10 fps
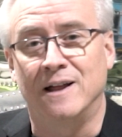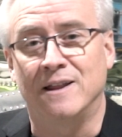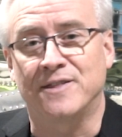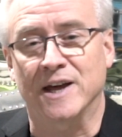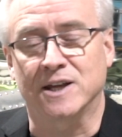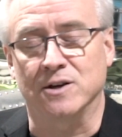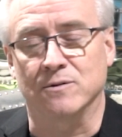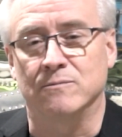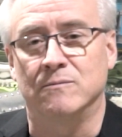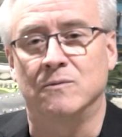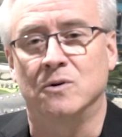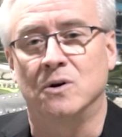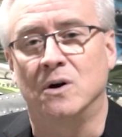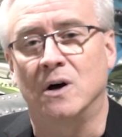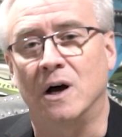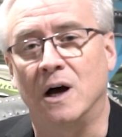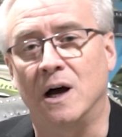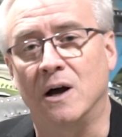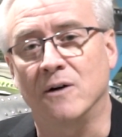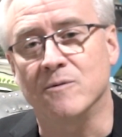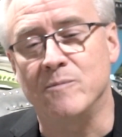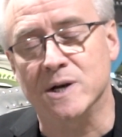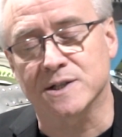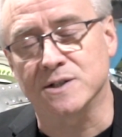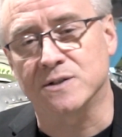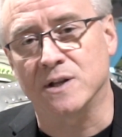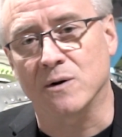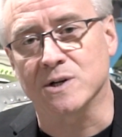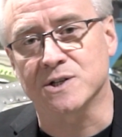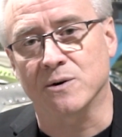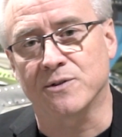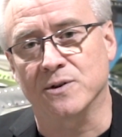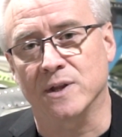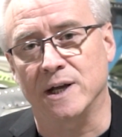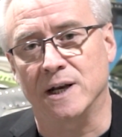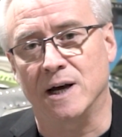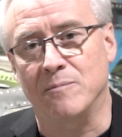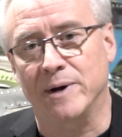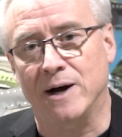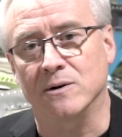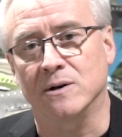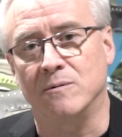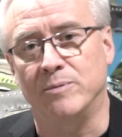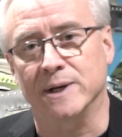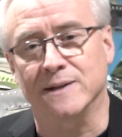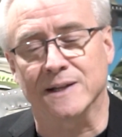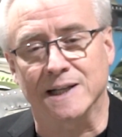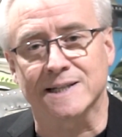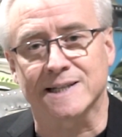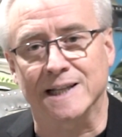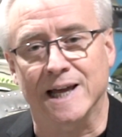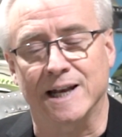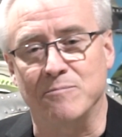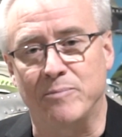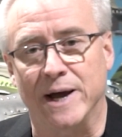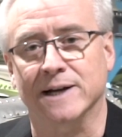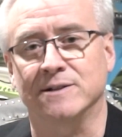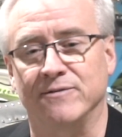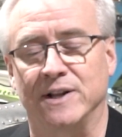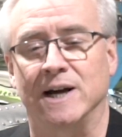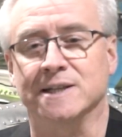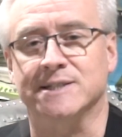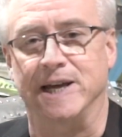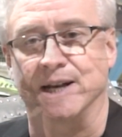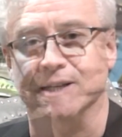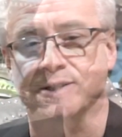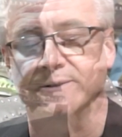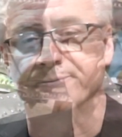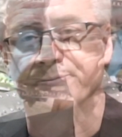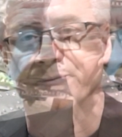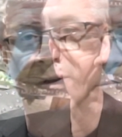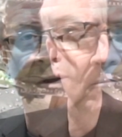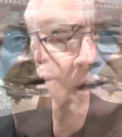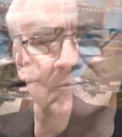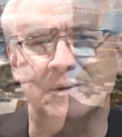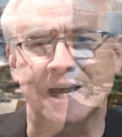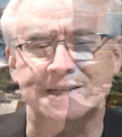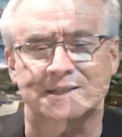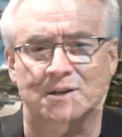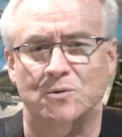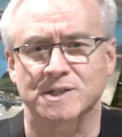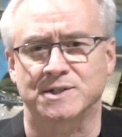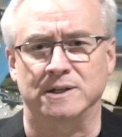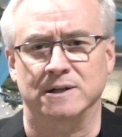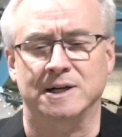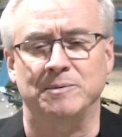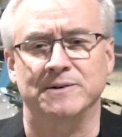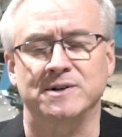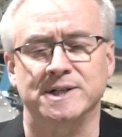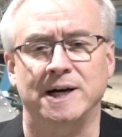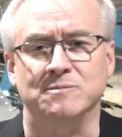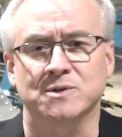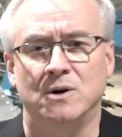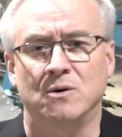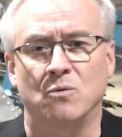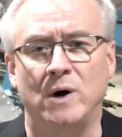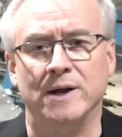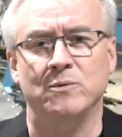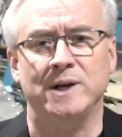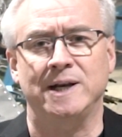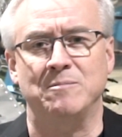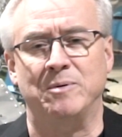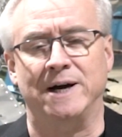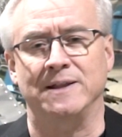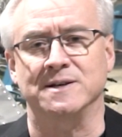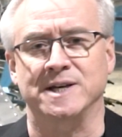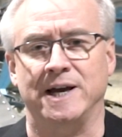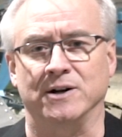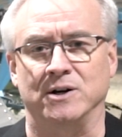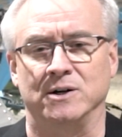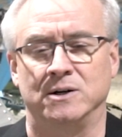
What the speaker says: Thank you. I have a message that I want to share with you that about bringing the Lacey Lady back to flying status. I've been asked the question a couple different times. Why do we need to buy this hangar?